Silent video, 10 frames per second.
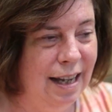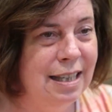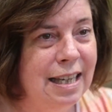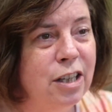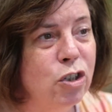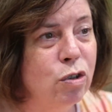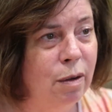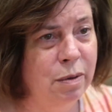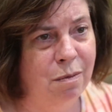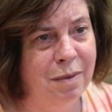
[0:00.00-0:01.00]
It's
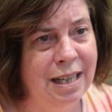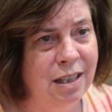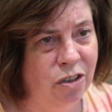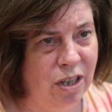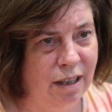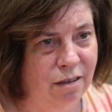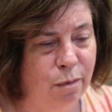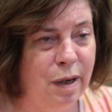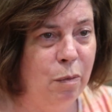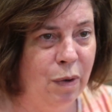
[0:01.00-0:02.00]
interrupted messaging
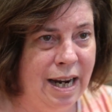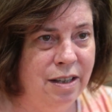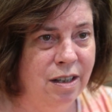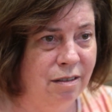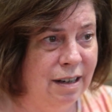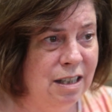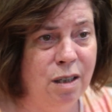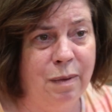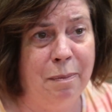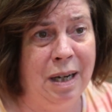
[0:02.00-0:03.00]
from my brain to the
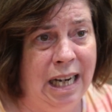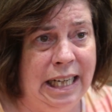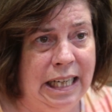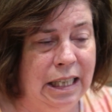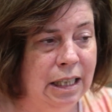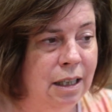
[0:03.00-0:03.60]
rest of my body.